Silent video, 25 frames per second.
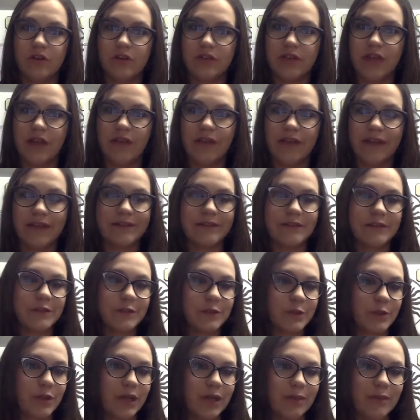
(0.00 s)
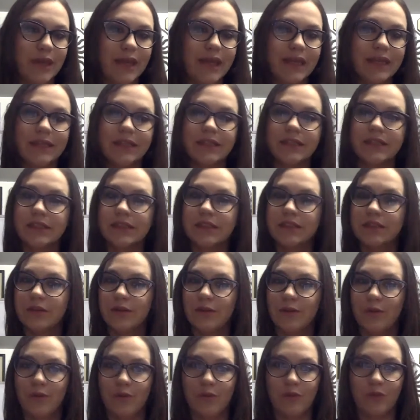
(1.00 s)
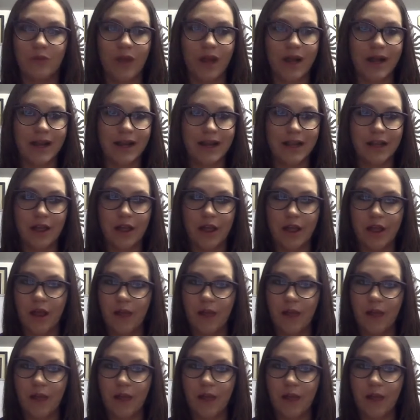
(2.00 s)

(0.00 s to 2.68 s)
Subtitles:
yelling, screaming, running